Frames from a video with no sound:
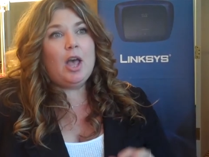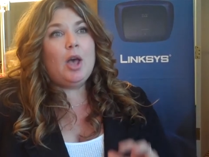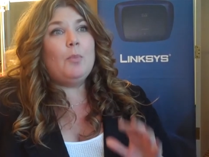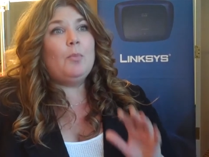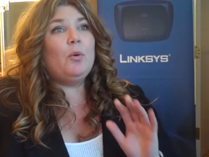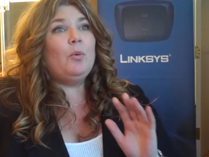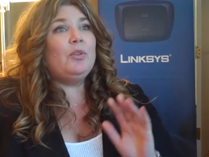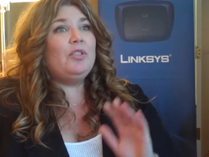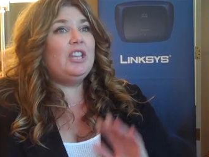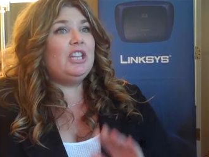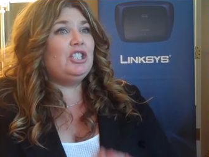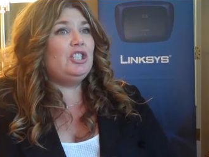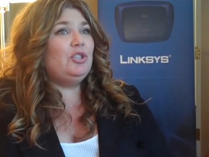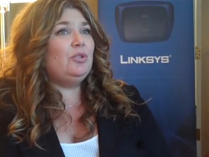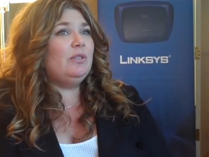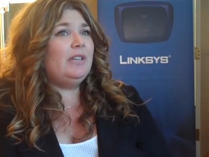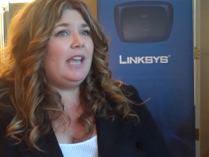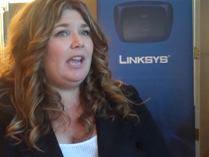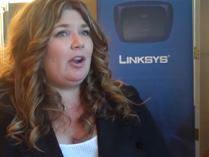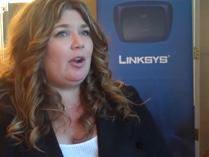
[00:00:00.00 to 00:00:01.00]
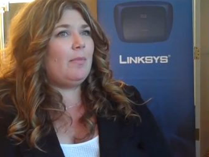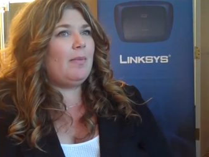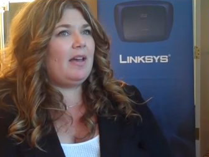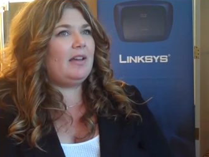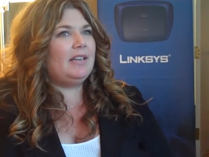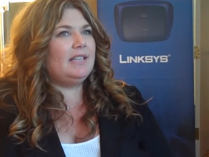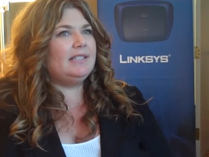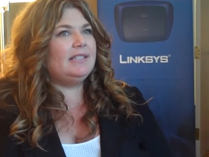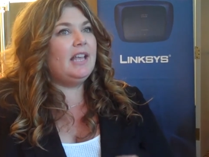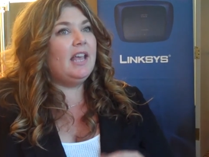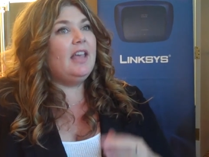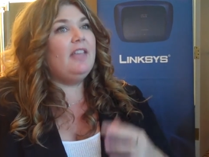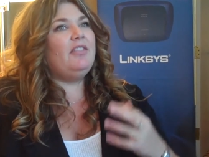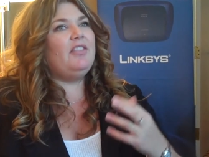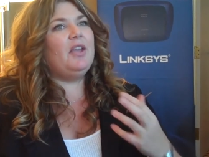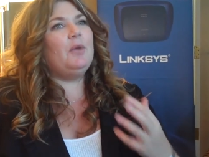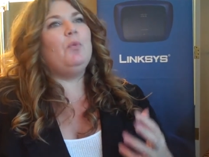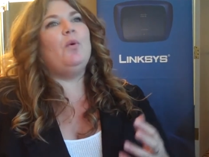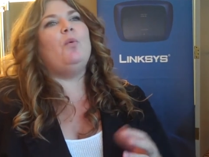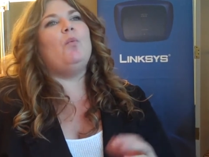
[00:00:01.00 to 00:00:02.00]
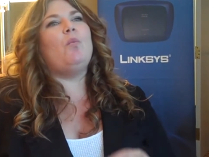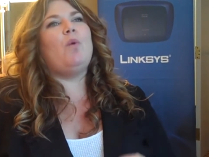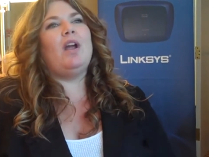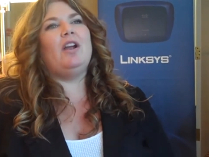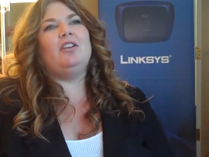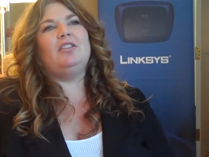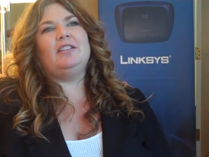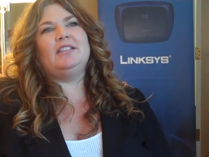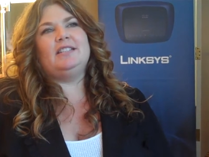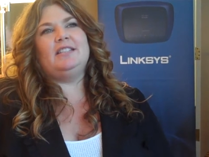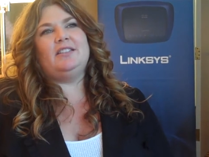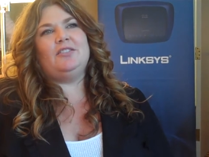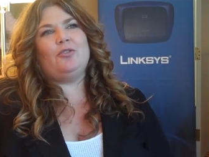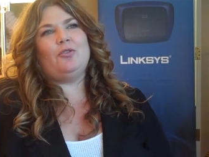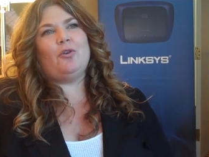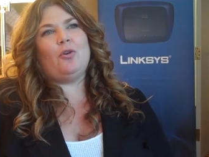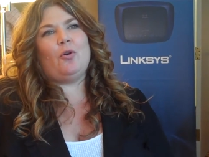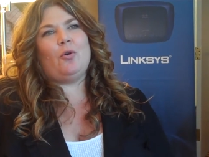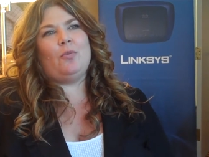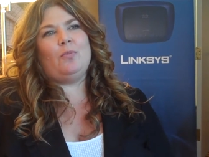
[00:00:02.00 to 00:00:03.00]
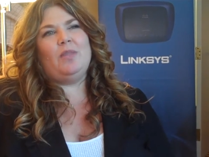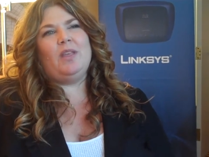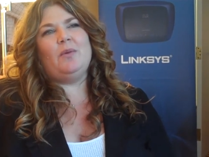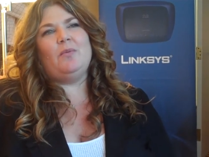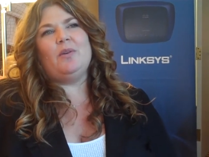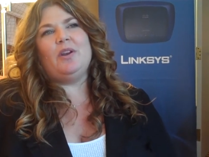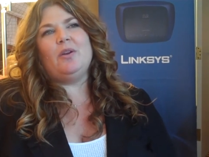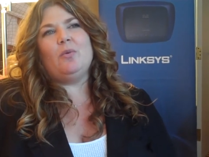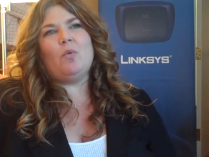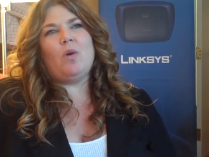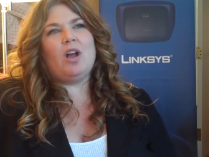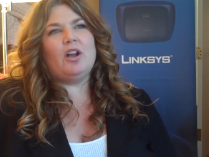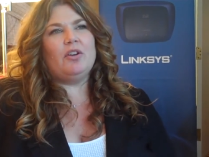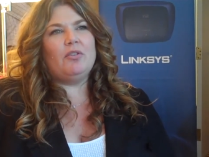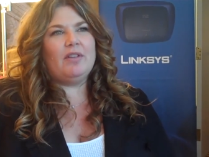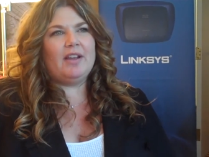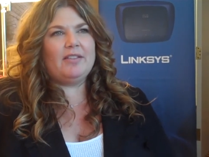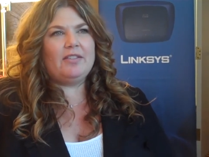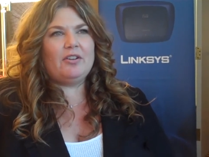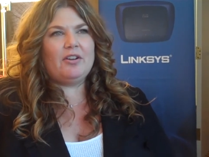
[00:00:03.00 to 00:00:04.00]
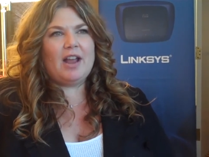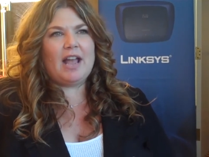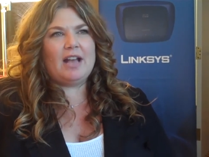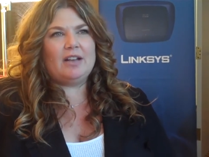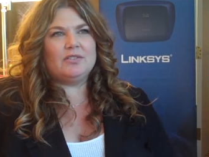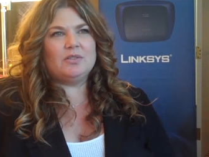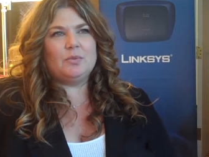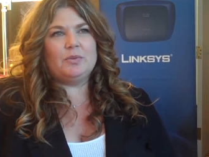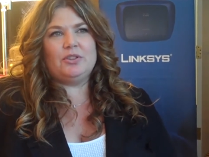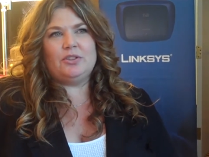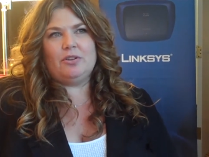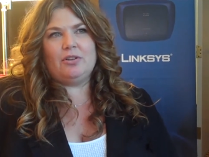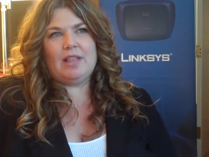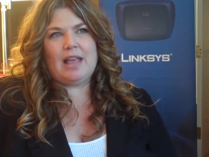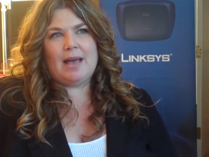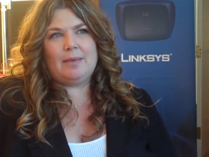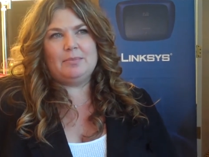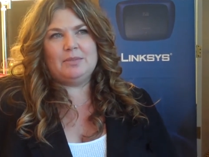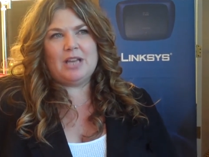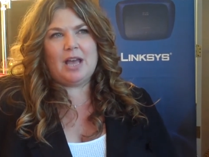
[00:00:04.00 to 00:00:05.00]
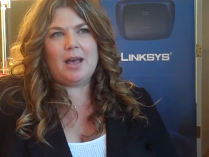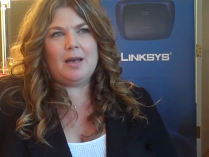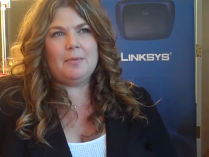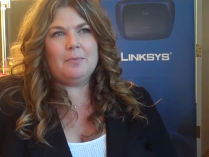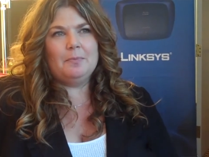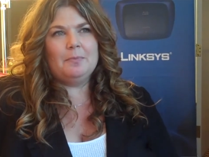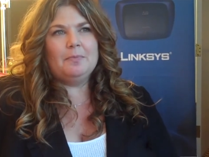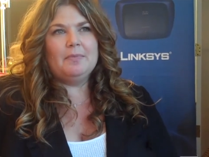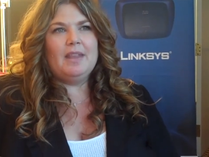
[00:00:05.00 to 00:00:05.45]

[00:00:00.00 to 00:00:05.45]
but what they do care about is they want wireless in their home. They want to walk around their house with their laptop.